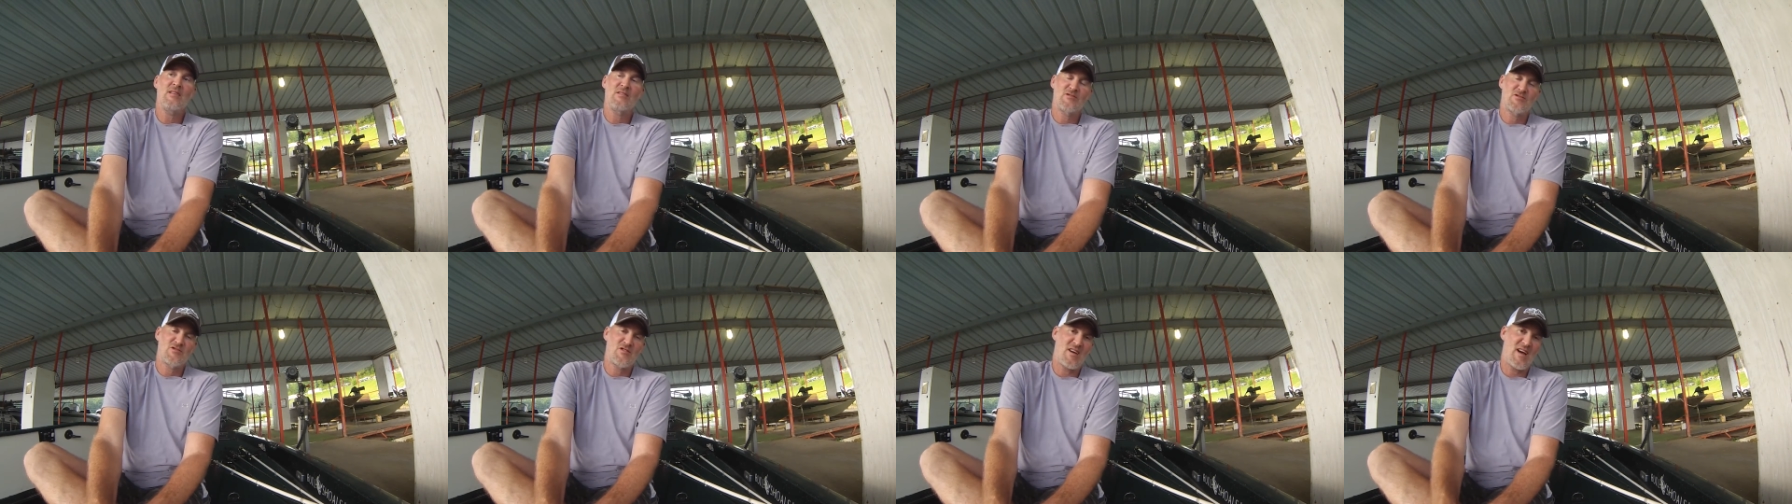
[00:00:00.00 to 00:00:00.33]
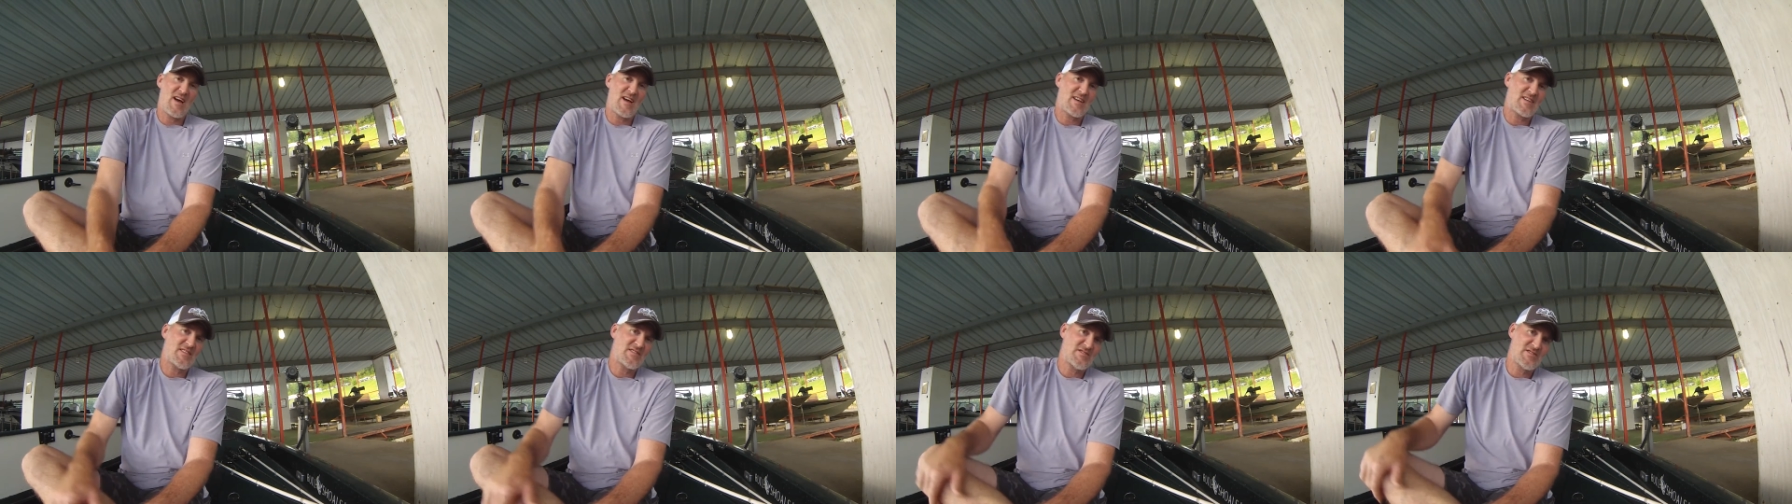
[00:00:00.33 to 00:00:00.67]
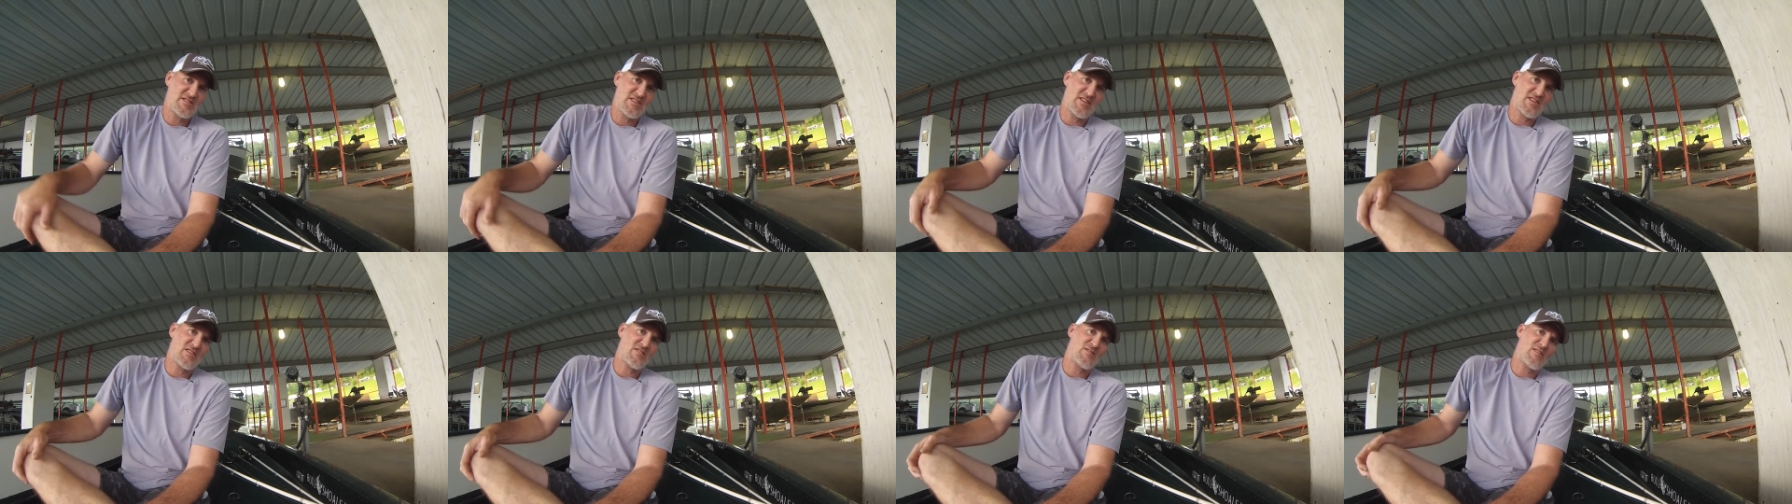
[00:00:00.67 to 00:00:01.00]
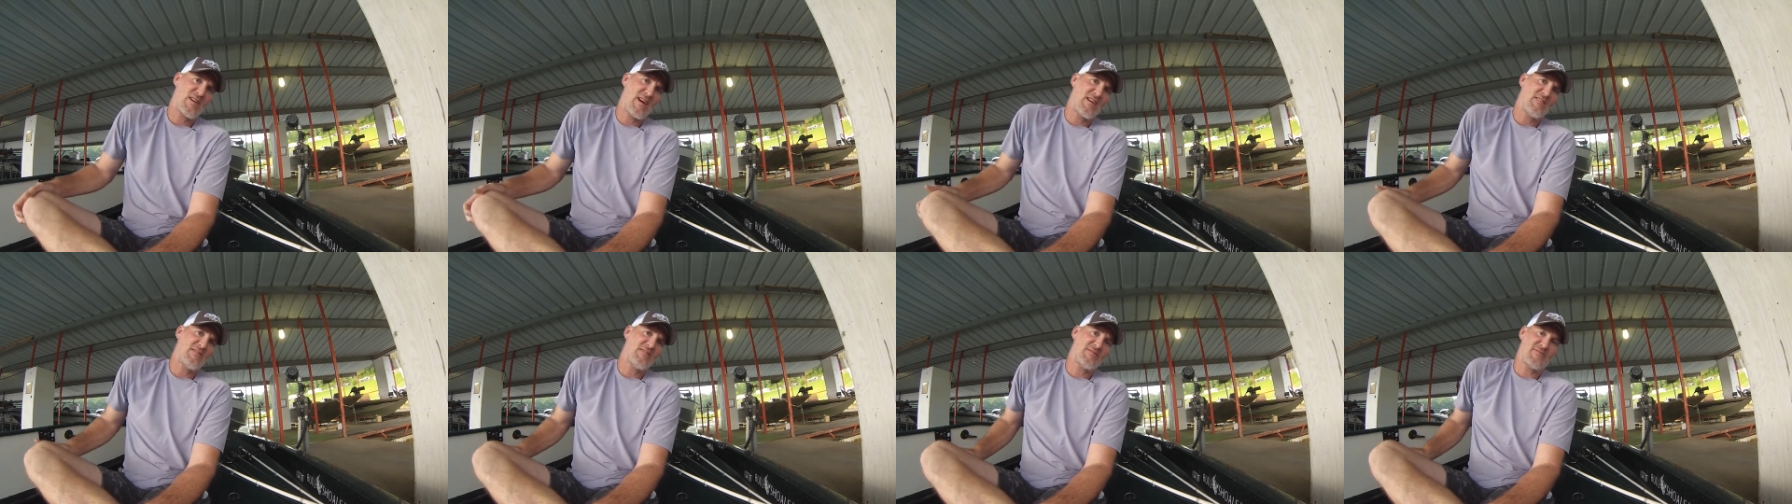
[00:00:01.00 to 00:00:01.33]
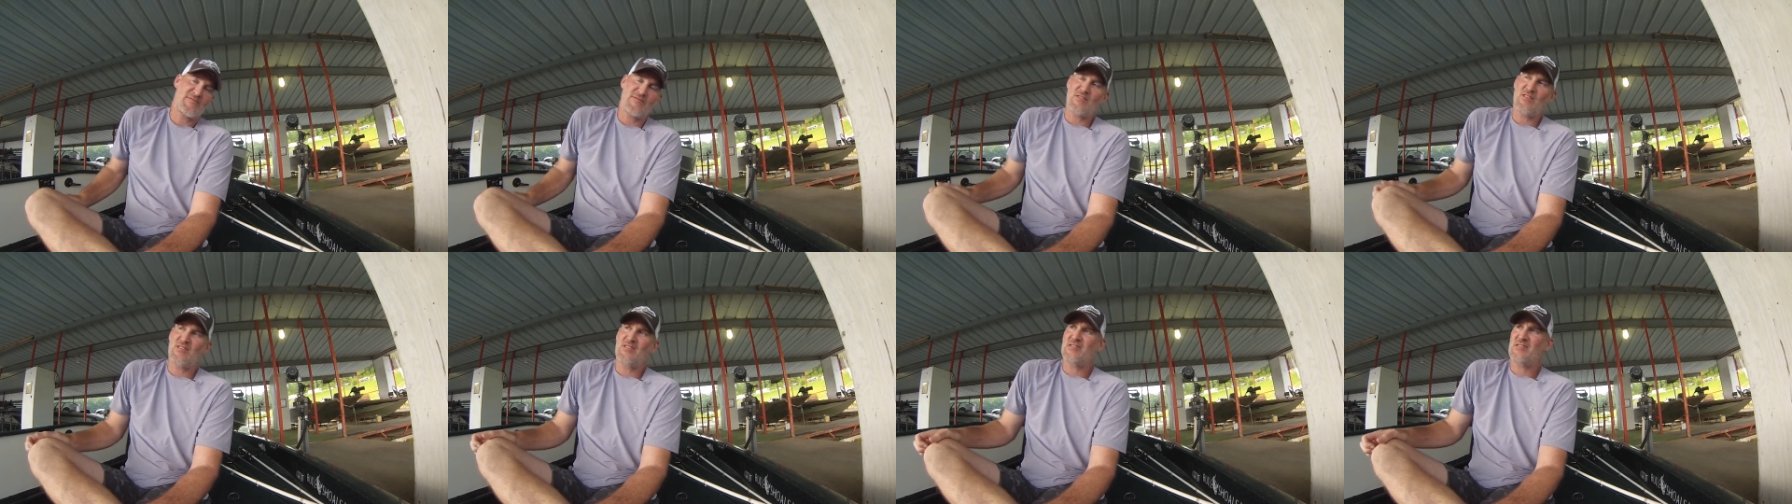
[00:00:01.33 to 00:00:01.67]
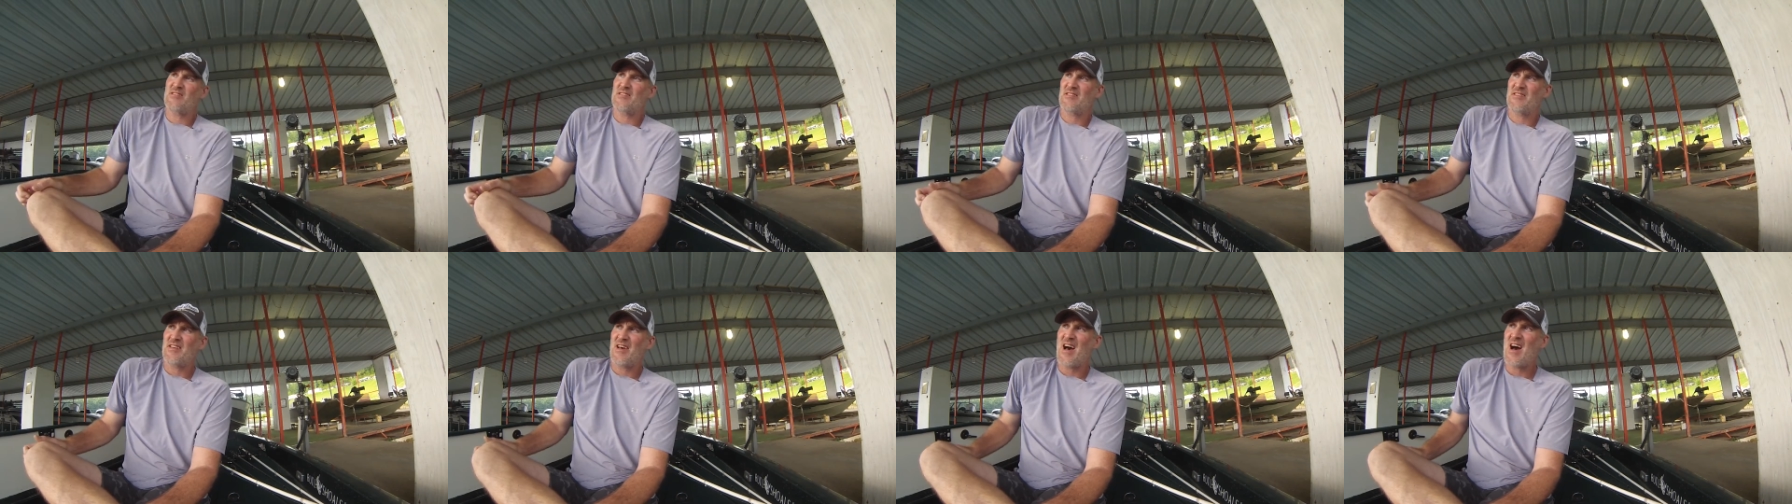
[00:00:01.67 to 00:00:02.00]
drag a jig around the front
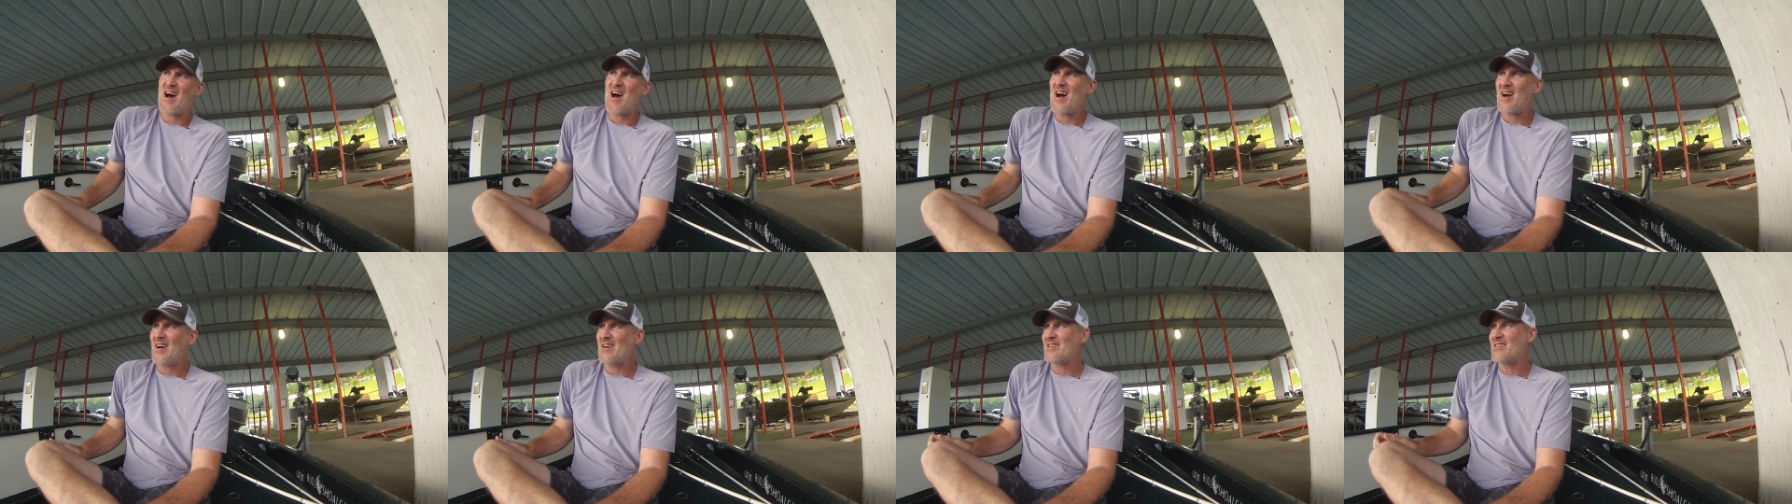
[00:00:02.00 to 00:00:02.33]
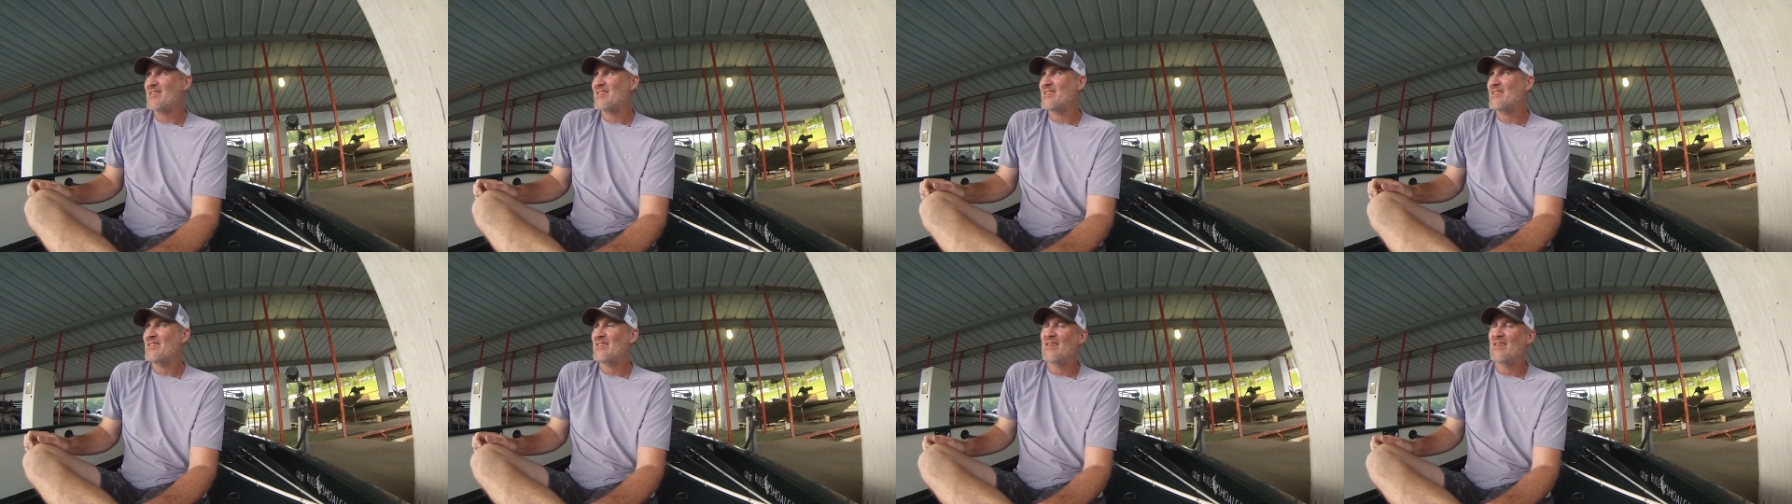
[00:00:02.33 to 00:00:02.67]
of the dock.